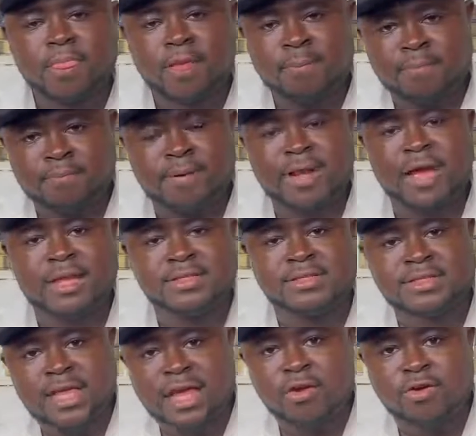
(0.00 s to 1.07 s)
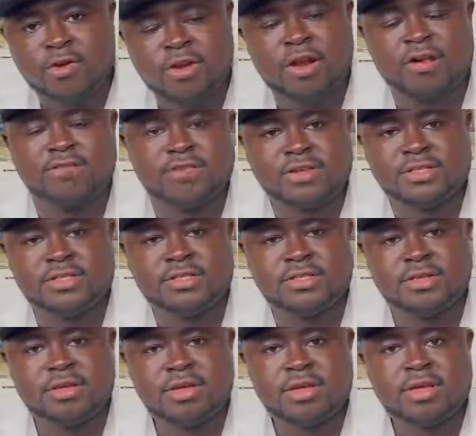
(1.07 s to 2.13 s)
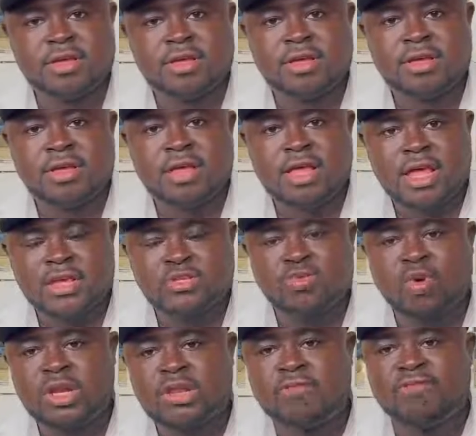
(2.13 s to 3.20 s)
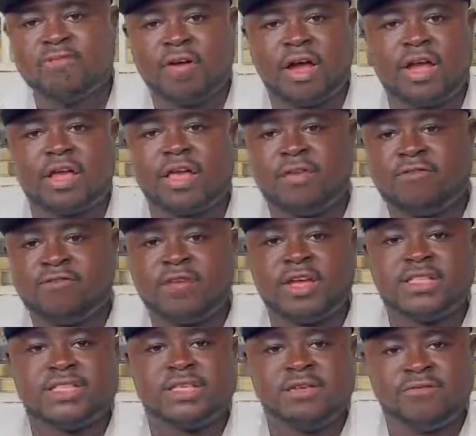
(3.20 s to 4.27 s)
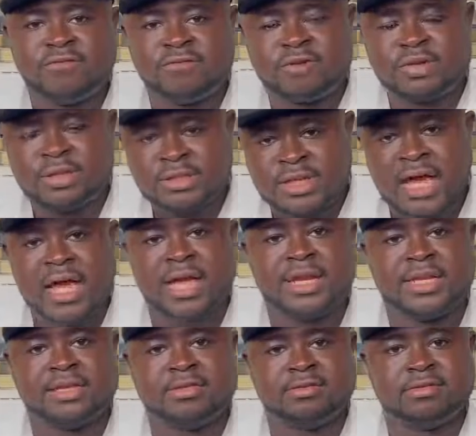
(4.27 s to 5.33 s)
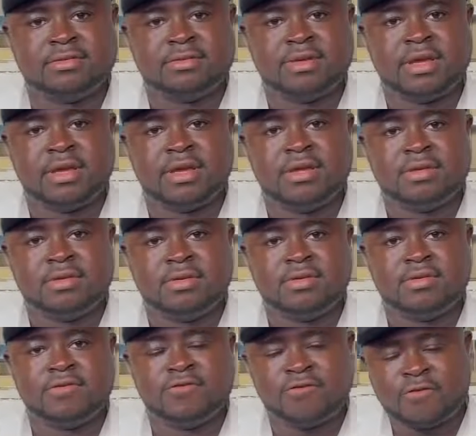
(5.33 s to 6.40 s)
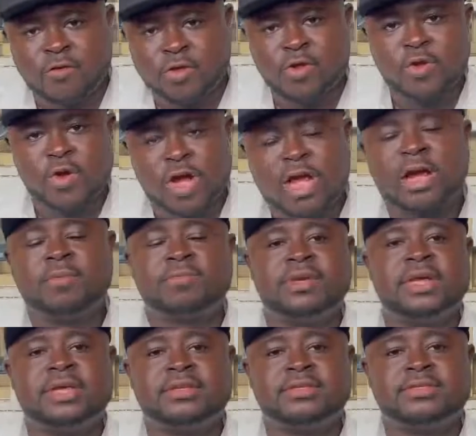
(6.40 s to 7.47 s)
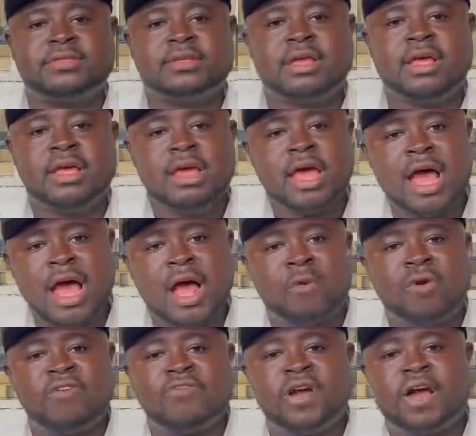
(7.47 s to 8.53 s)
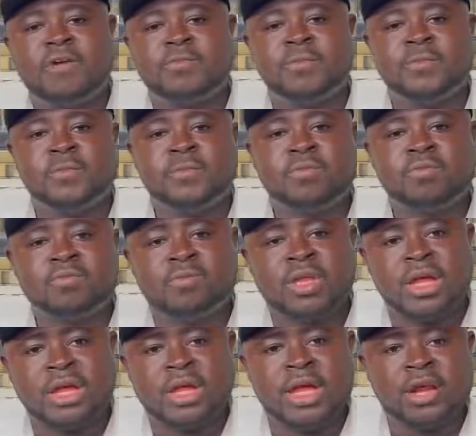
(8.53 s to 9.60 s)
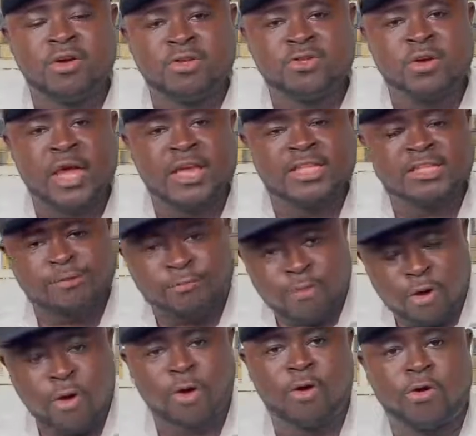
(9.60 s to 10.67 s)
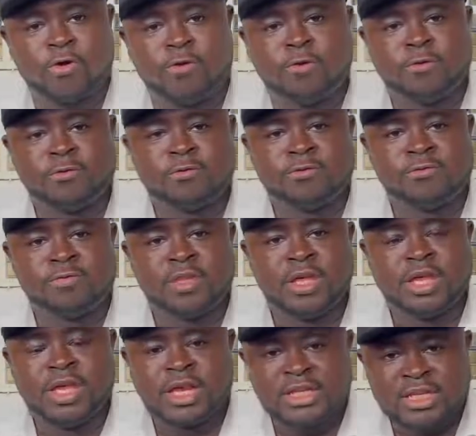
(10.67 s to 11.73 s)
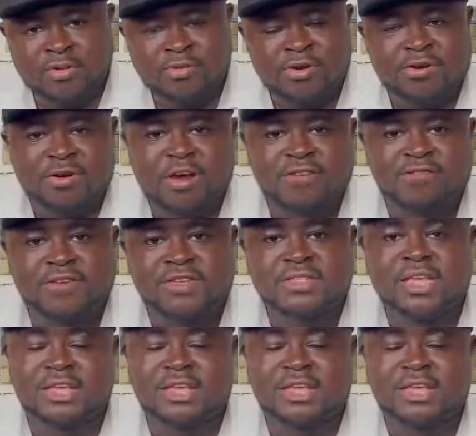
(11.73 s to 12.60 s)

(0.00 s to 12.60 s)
plus psychographics is what define effective targeting for your campaigns. However, let us also explore demographics and